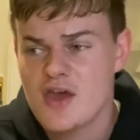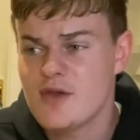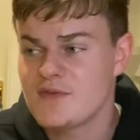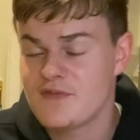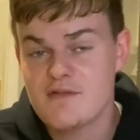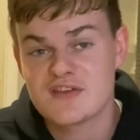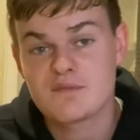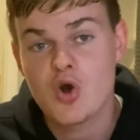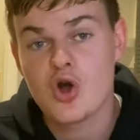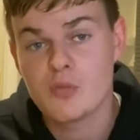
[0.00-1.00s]
He's very
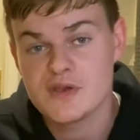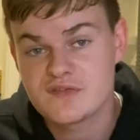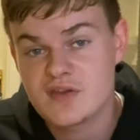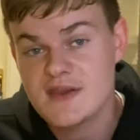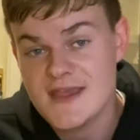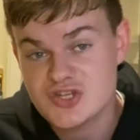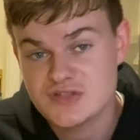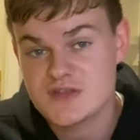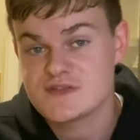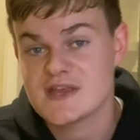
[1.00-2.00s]
small, but he's tenacious
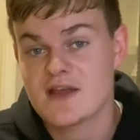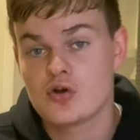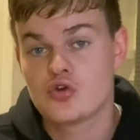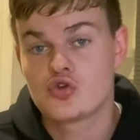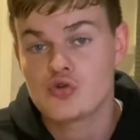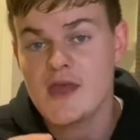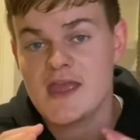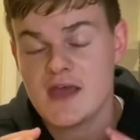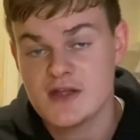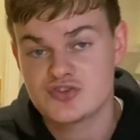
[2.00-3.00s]
in the tackle,
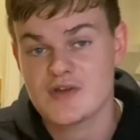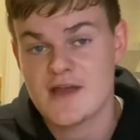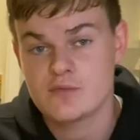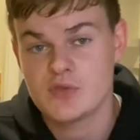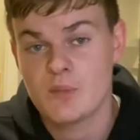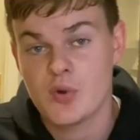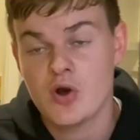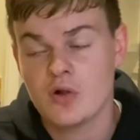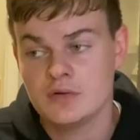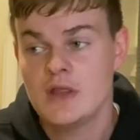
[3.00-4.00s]
great at driving with the
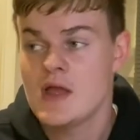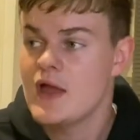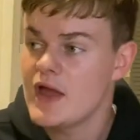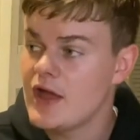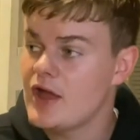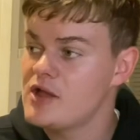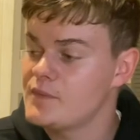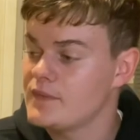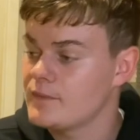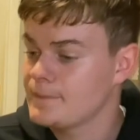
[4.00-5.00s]
ball,
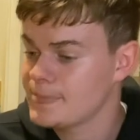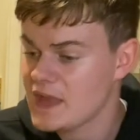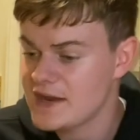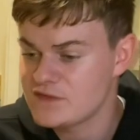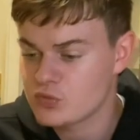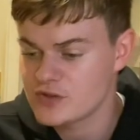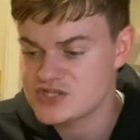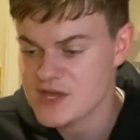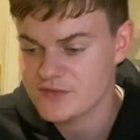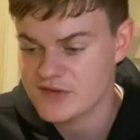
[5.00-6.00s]
and he's one of
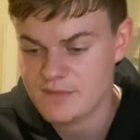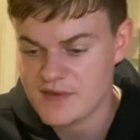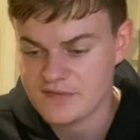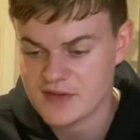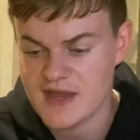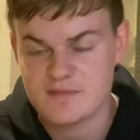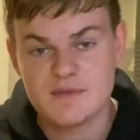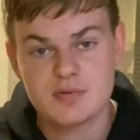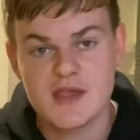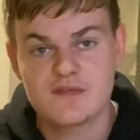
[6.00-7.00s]
Chelsea's best academy
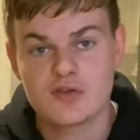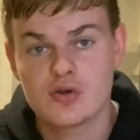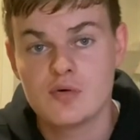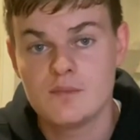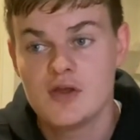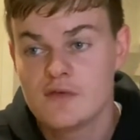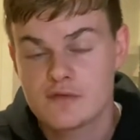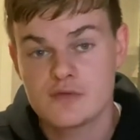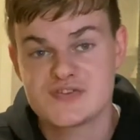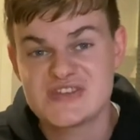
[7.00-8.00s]
players to come
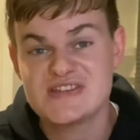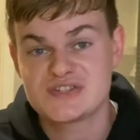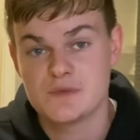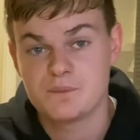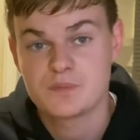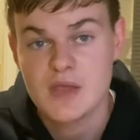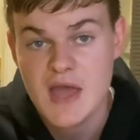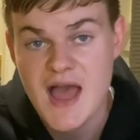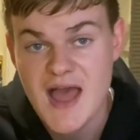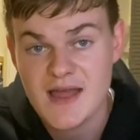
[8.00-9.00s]
through the system.
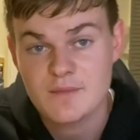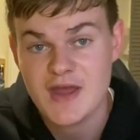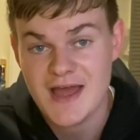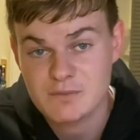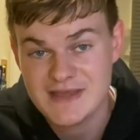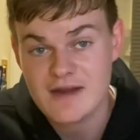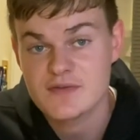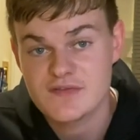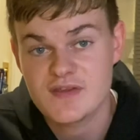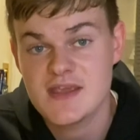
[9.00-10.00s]
I'm
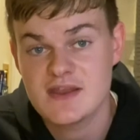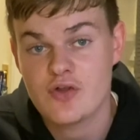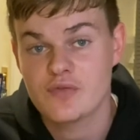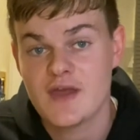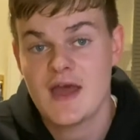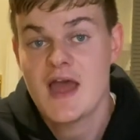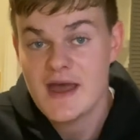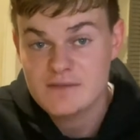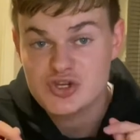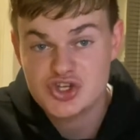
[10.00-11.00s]
guaranteed on that,
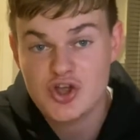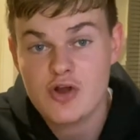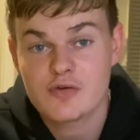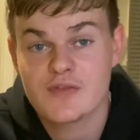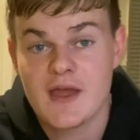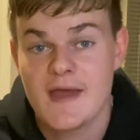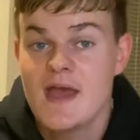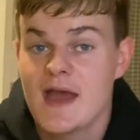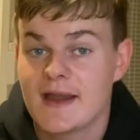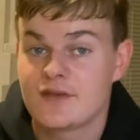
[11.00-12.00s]
and I'm sure on that,
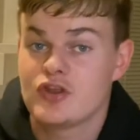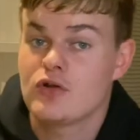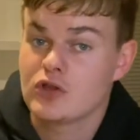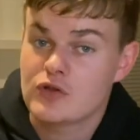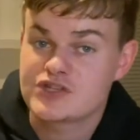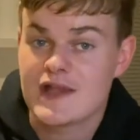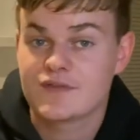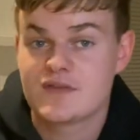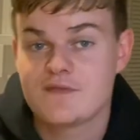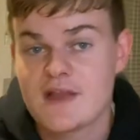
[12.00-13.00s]
and I know a lot of
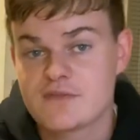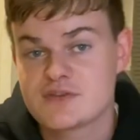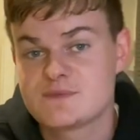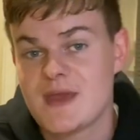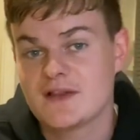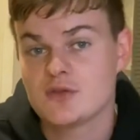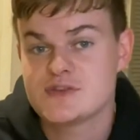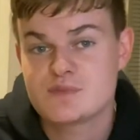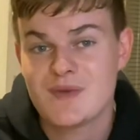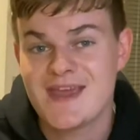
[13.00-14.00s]
Chelsea fans respect Lewis
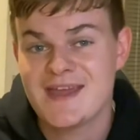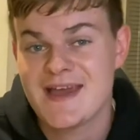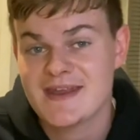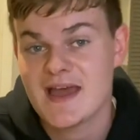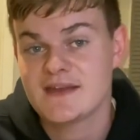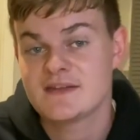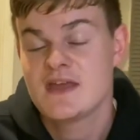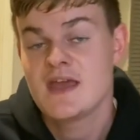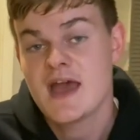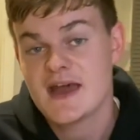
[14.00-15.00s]
Bate and
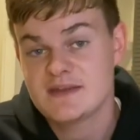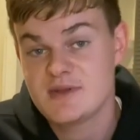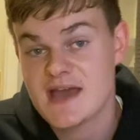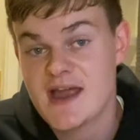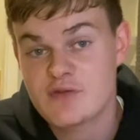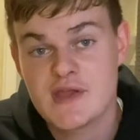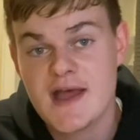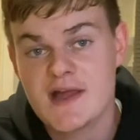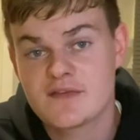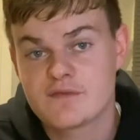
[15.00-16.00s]
had him in high
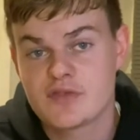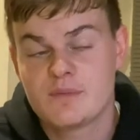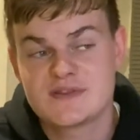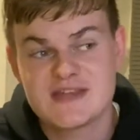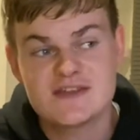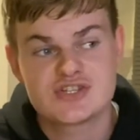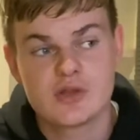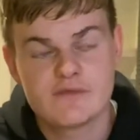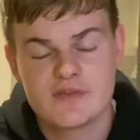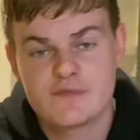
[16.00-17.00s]
regards for the potential
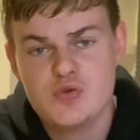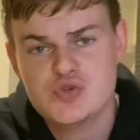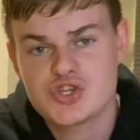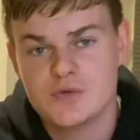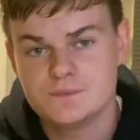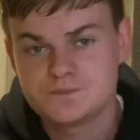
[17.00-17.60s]
of his future.